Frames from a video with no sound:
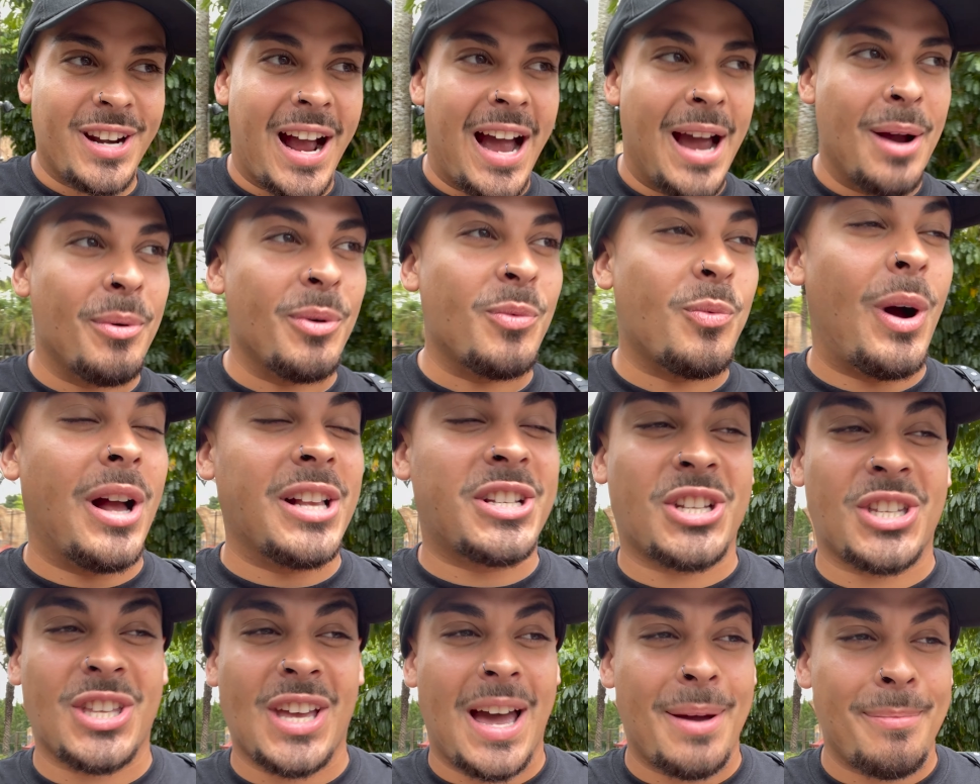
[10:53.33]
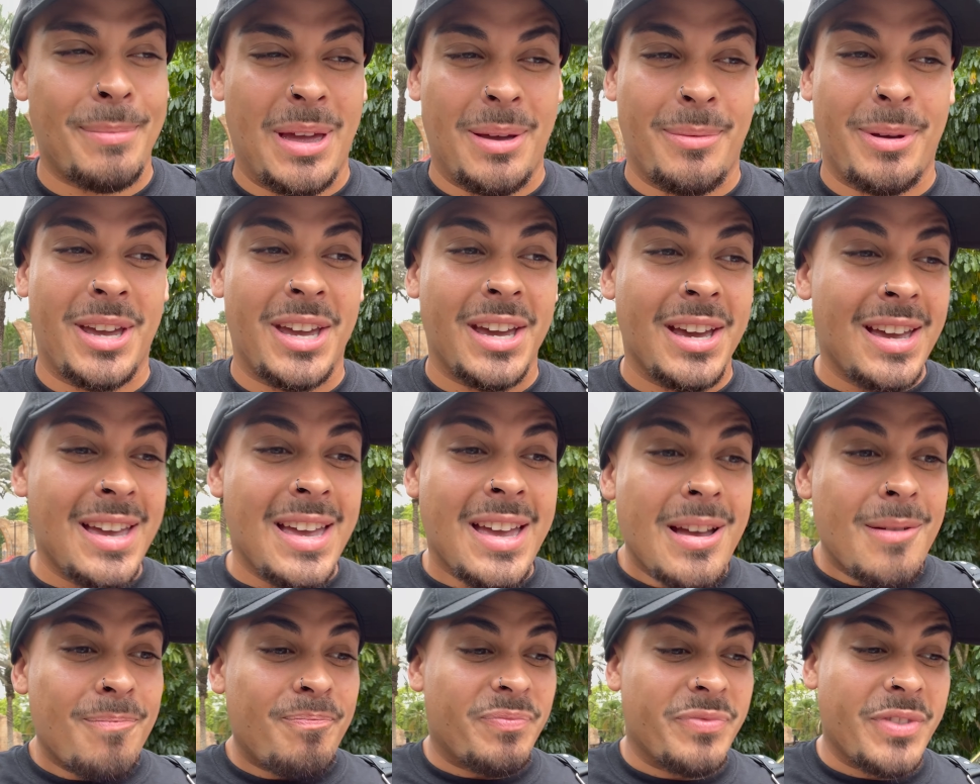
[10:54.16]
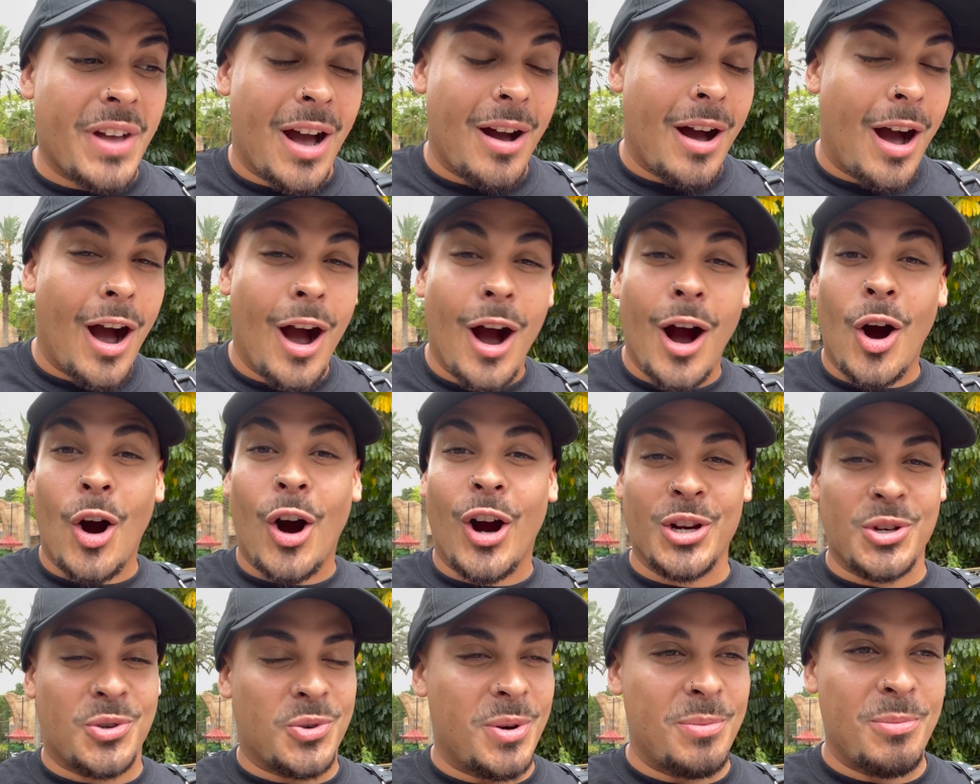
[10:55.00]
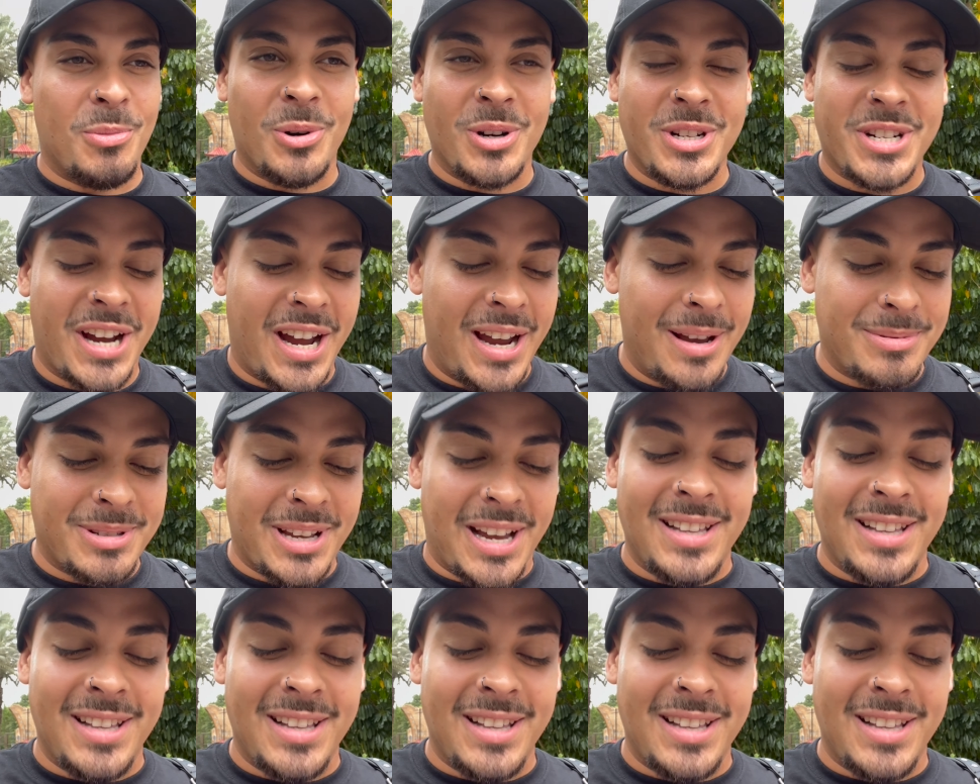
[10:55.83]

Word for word: I would watch that maybe a hundred more times.